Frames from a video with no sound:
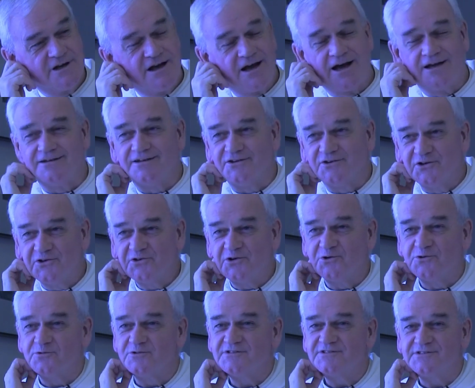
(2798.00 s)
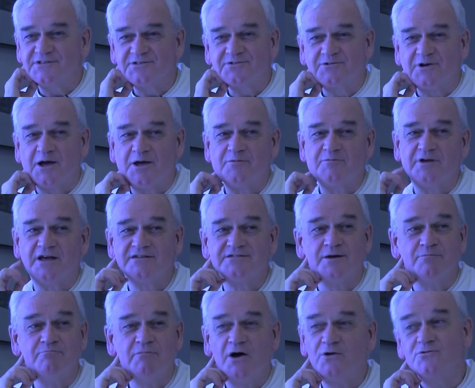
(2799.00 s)
and the other was described as a
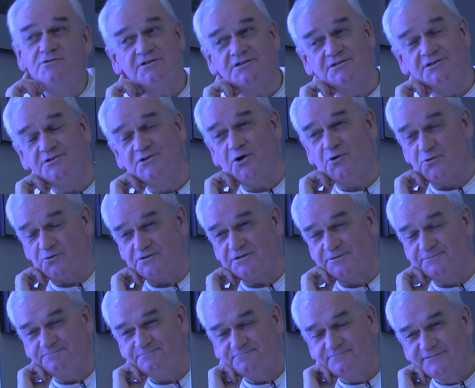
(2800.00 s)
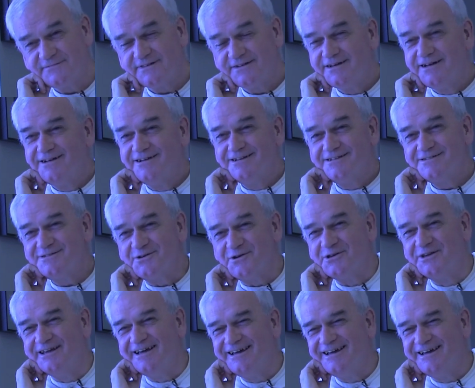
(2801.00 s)
mountain goat. So,